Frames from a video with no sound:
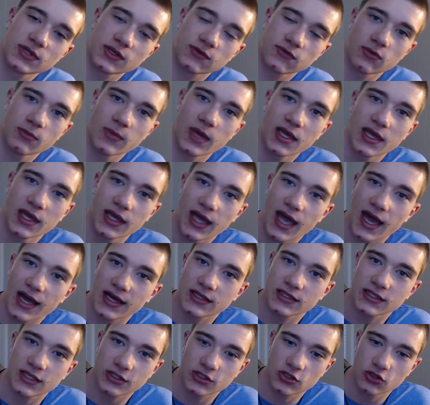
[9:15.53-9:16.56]
it from making
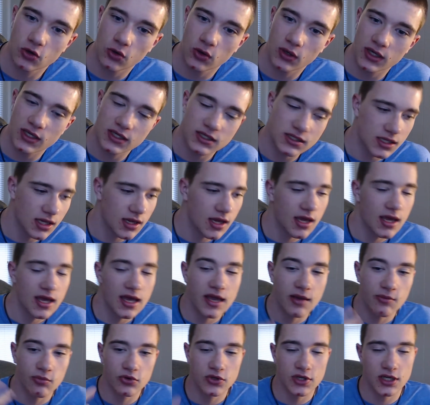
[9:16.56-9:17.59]
excess noise
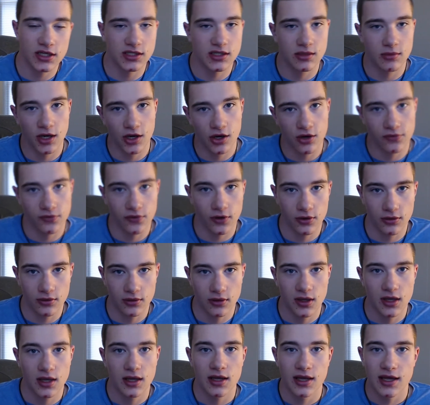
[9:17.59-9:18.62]
and protects the microphone
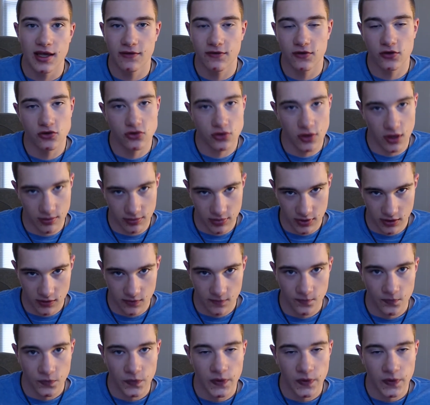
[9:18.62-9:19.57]
if you drop it.